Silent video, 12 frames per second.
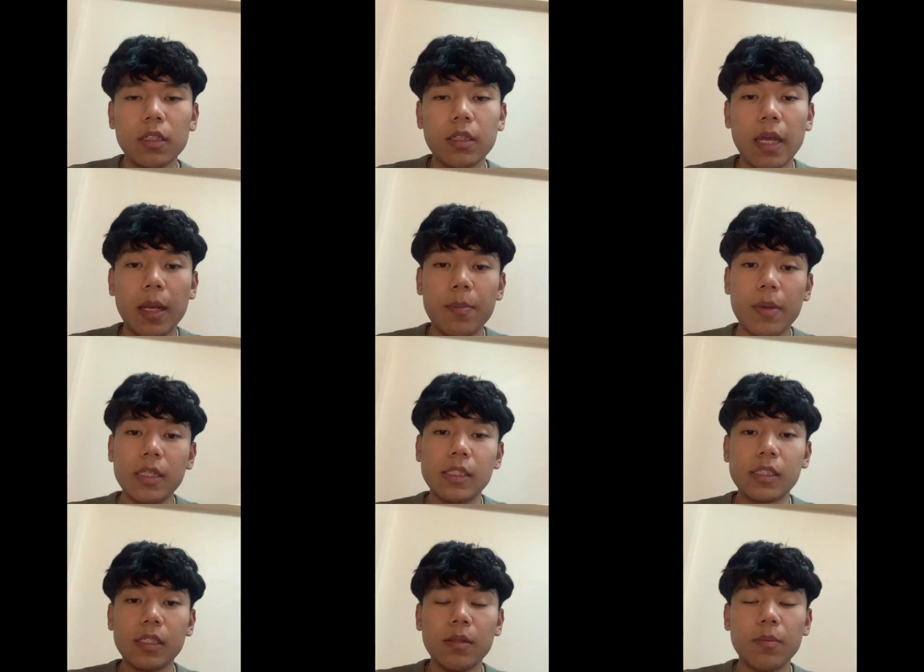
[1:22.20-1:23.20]
that
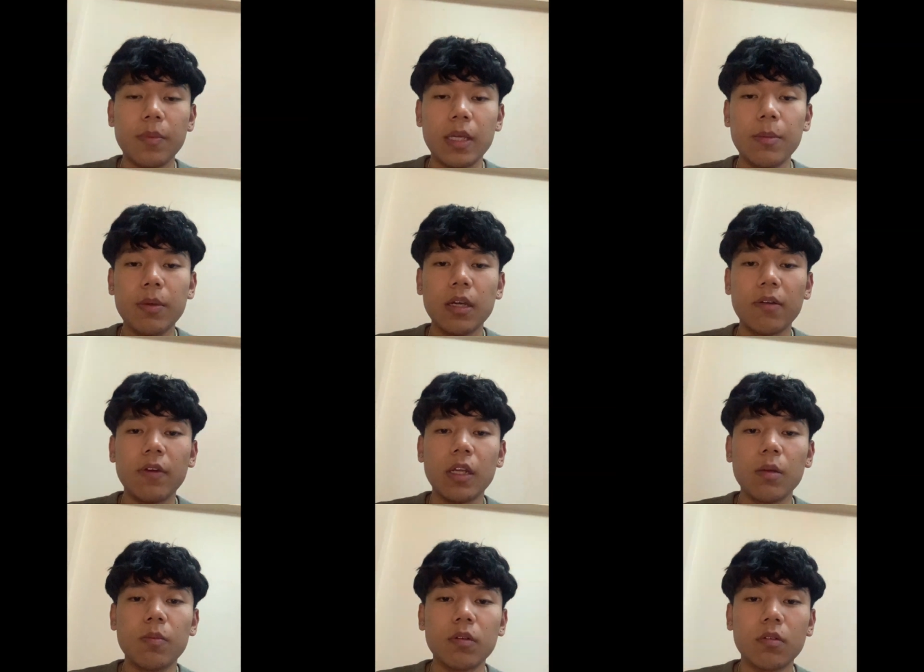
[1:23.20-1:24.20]
medicine may be
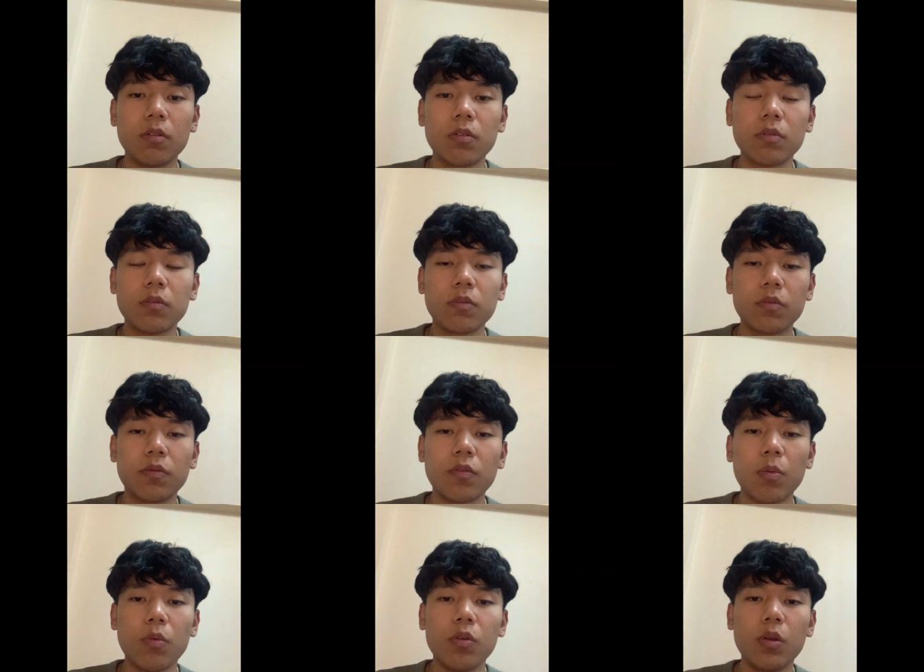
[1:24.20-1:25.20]
available
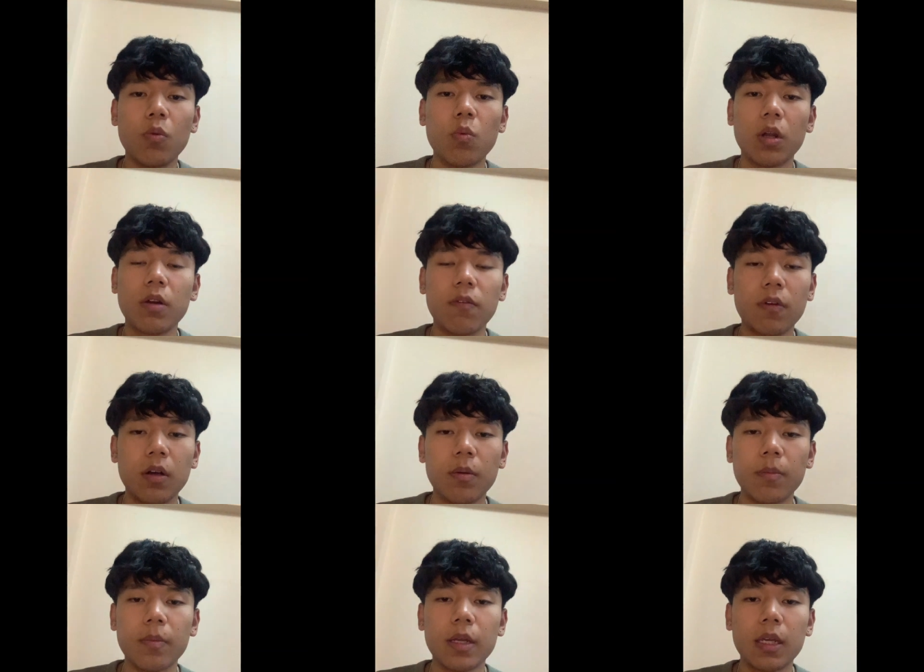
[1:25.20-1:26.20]
from only one
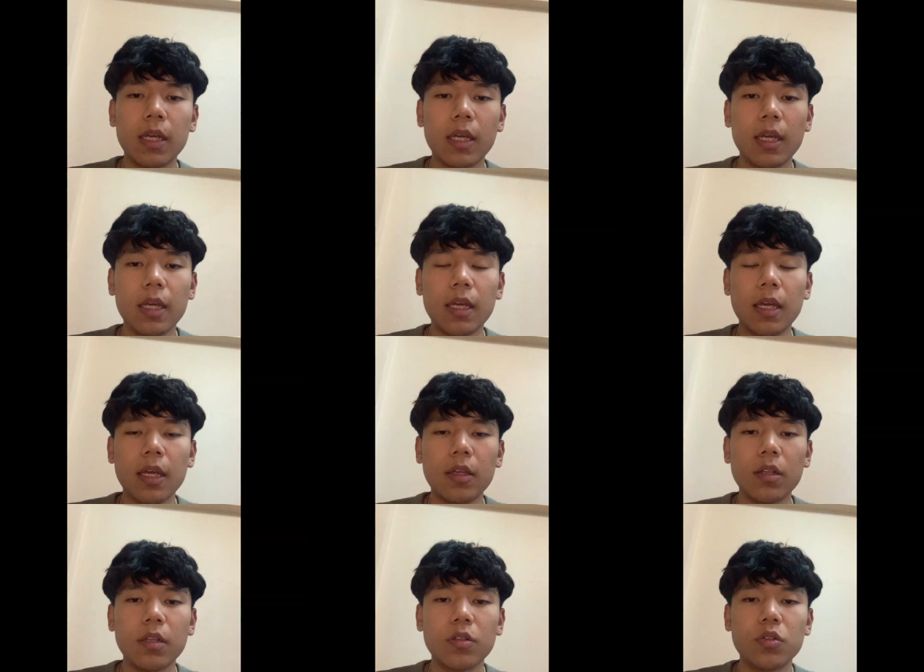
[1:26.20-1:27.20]
firm
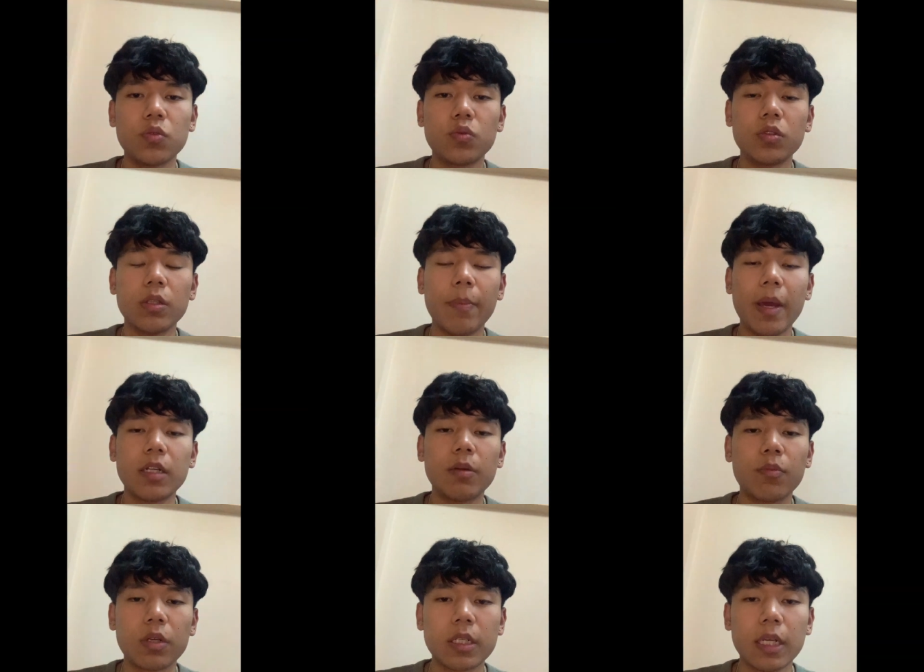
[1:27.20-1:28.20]
due to the
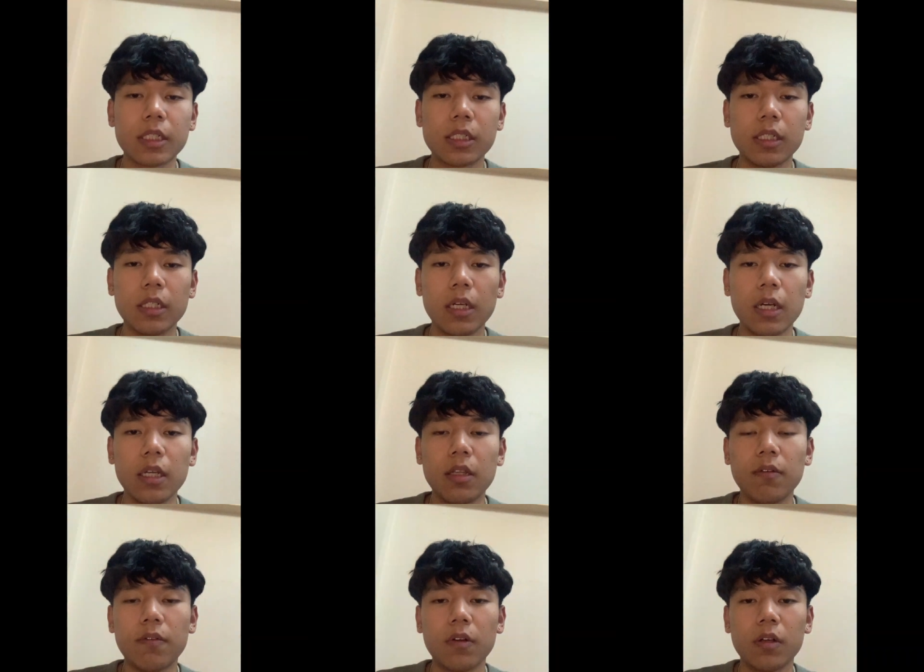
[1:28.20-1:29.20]
patent protection,
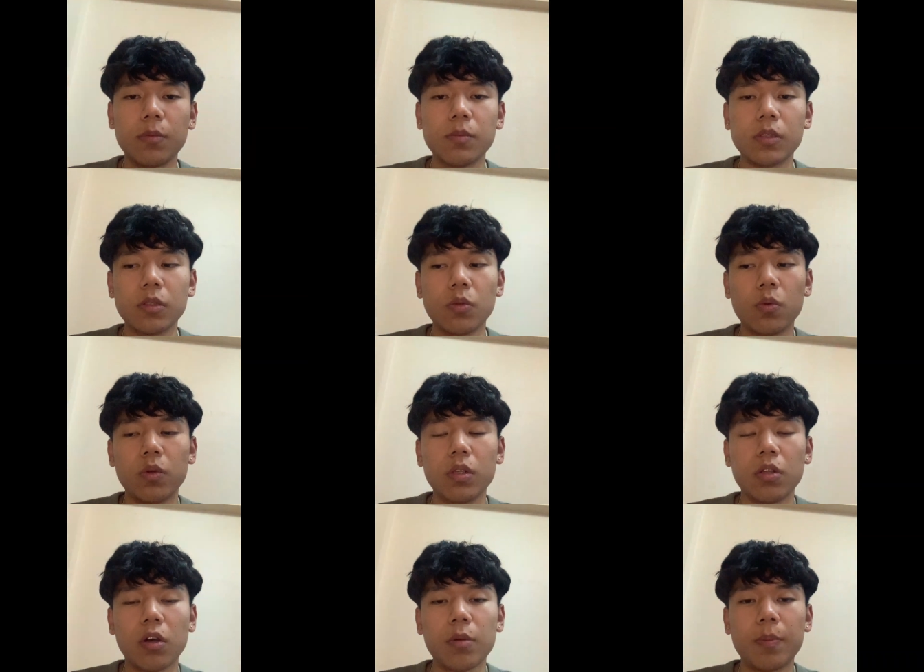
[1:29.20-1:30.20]
other firms will
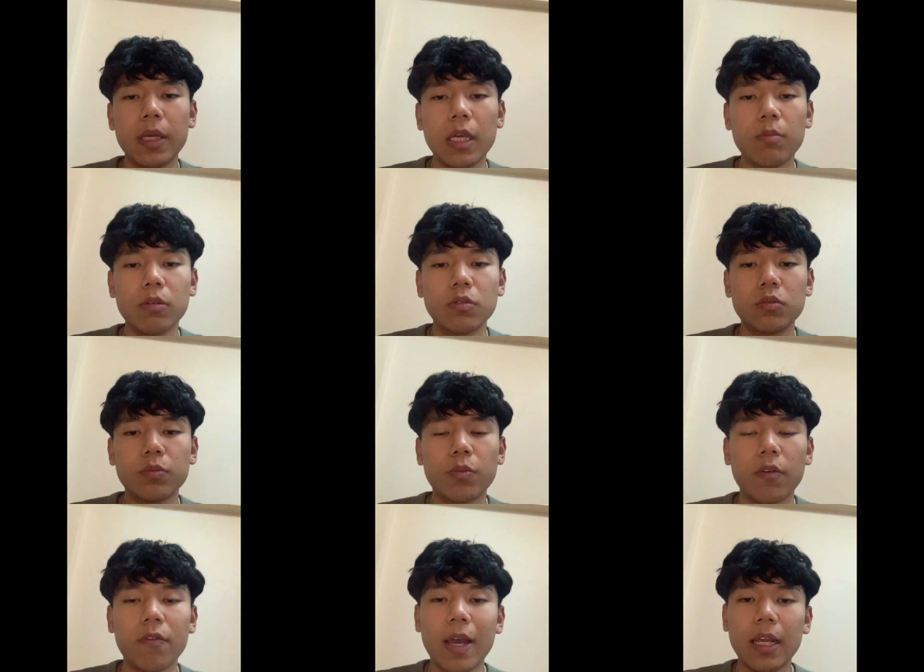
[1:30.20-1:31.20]
not be able to
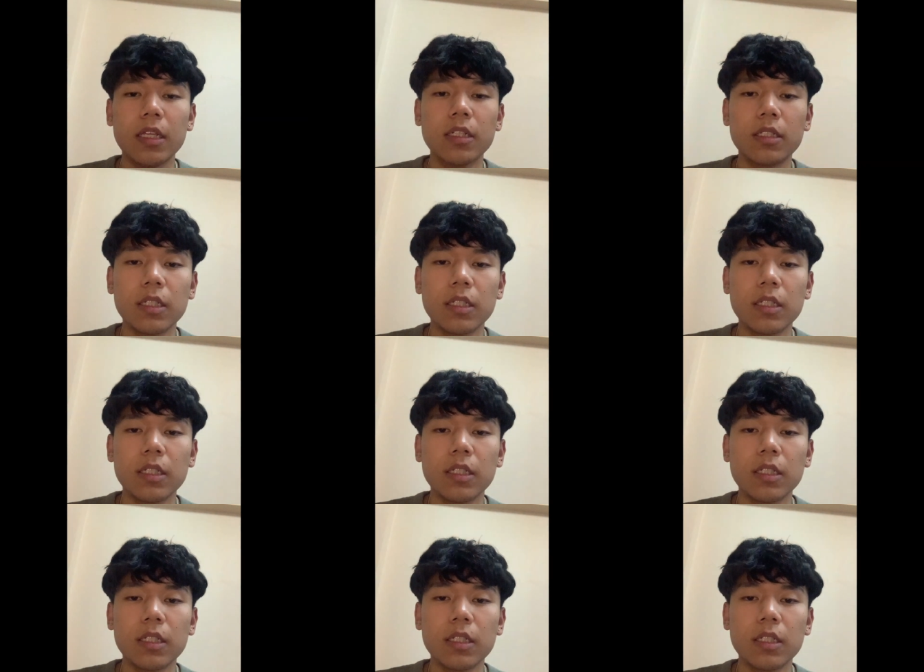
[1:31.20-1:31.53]
provide it,